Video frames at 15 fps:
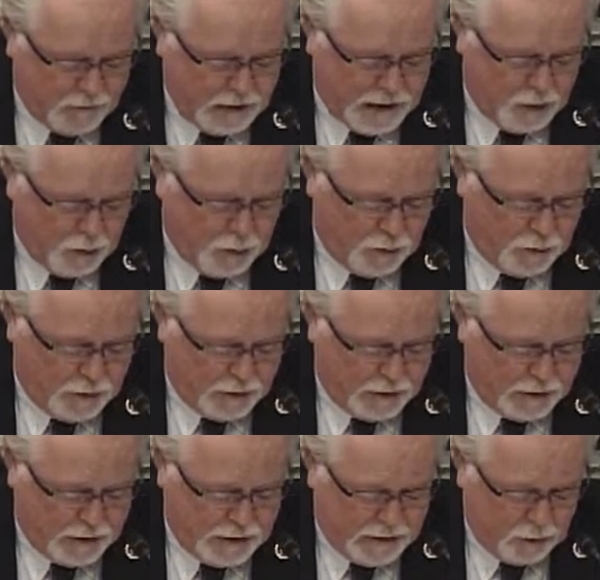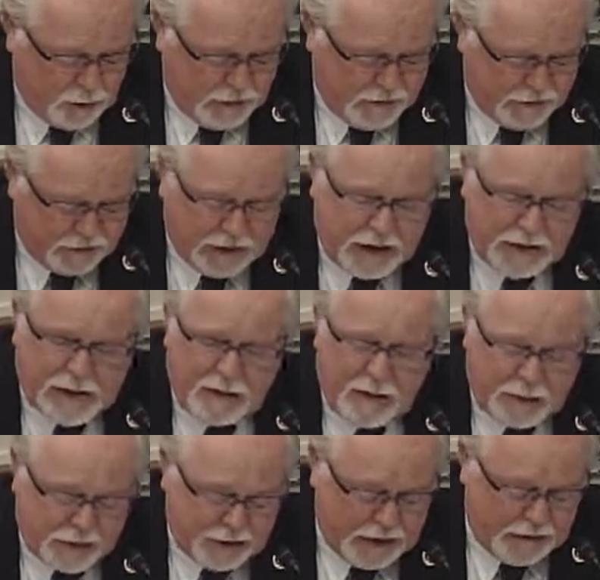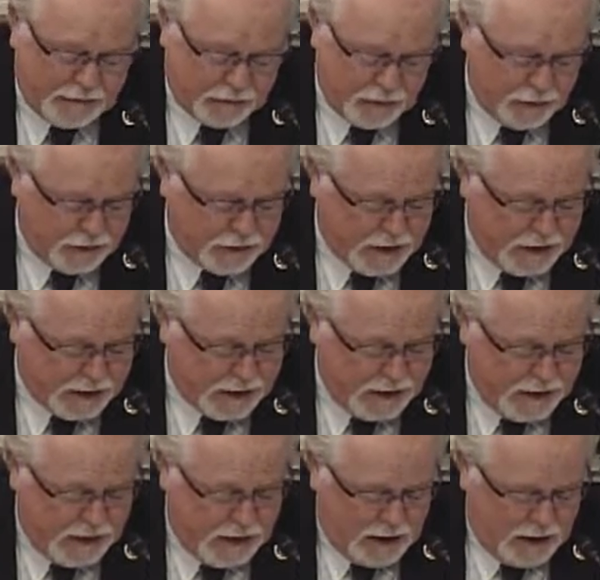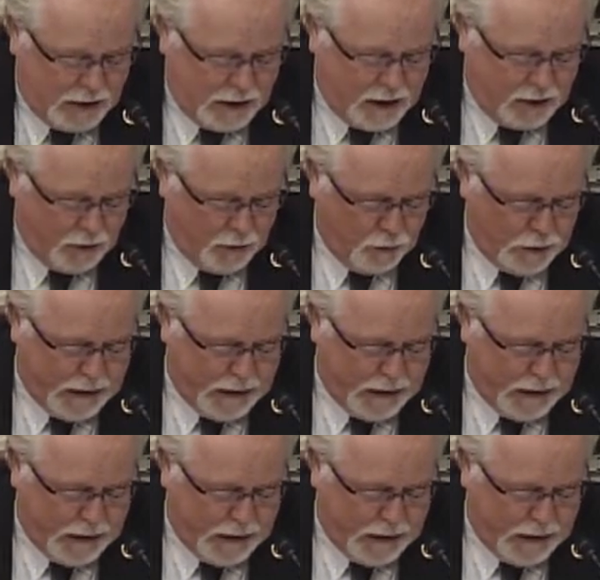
in one of the cities I represent of Tucson, we